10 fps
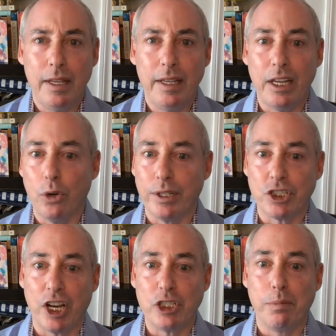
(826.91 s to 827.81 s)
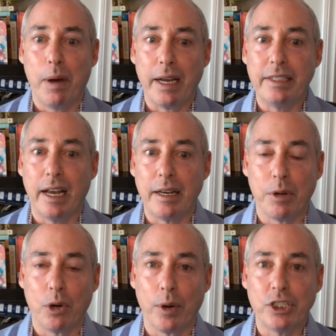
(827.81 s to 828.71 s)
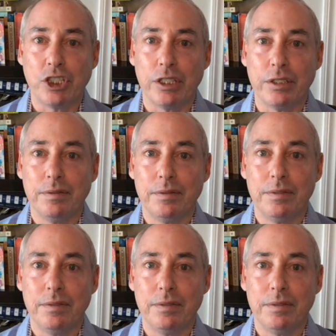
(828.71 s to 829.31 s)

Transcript: He criticized Biden on immigration,